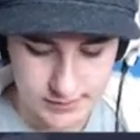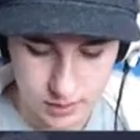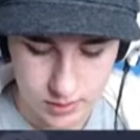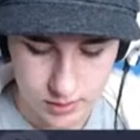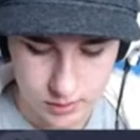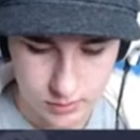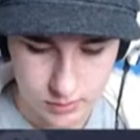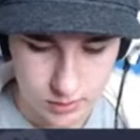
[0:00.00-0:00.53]

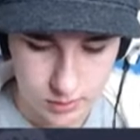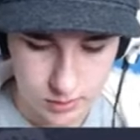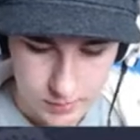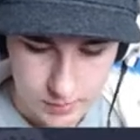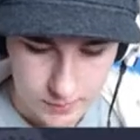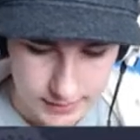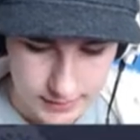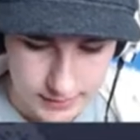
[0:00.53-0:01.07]
Pick a
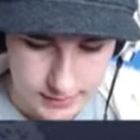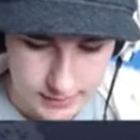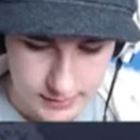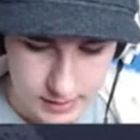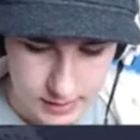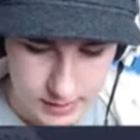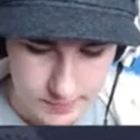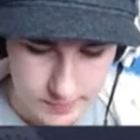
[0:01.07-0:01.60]
number from 1
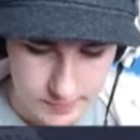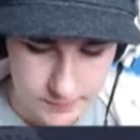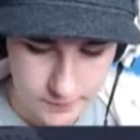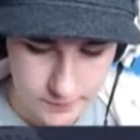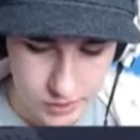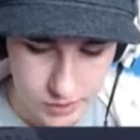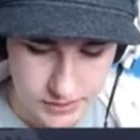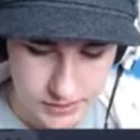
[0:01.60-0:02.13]
to 50.